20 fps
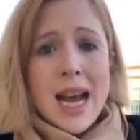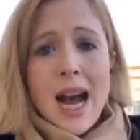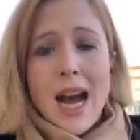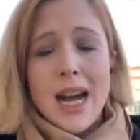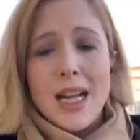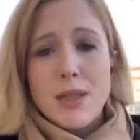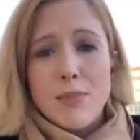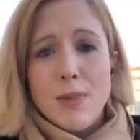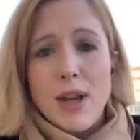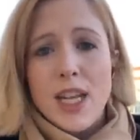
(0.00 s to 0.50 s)

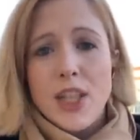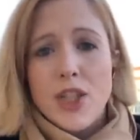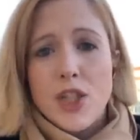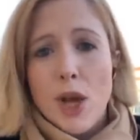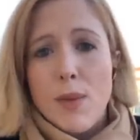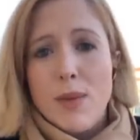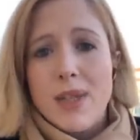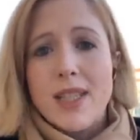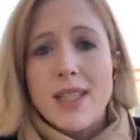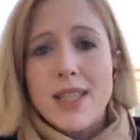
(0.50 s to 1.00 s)
And many
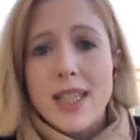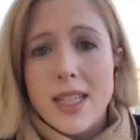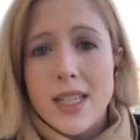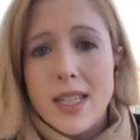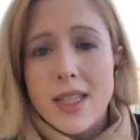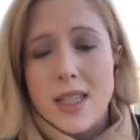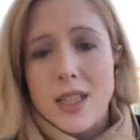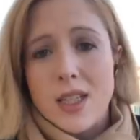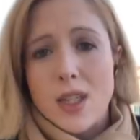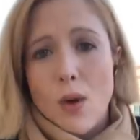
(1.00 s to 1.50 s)
German
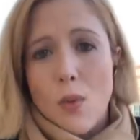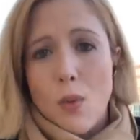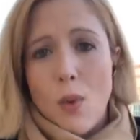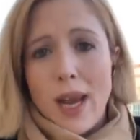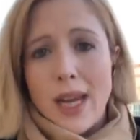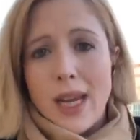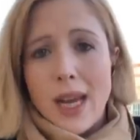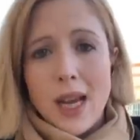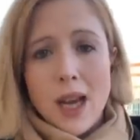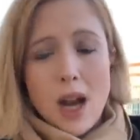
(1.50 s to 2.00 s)
citizens
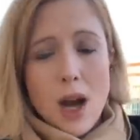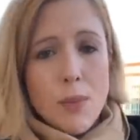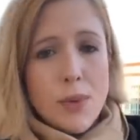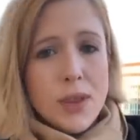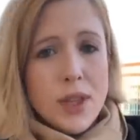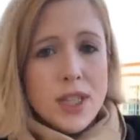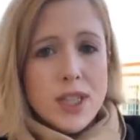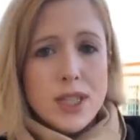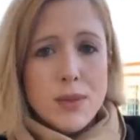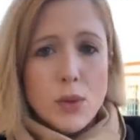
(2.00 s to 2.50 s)
waking
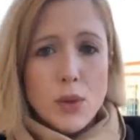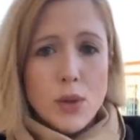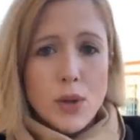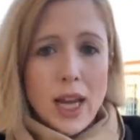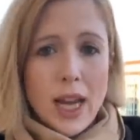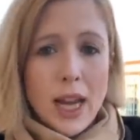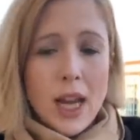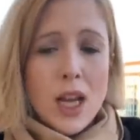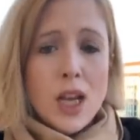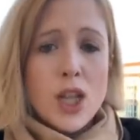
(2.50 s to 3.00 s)
up this
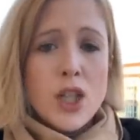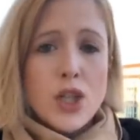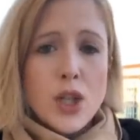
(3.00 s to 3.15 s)
morning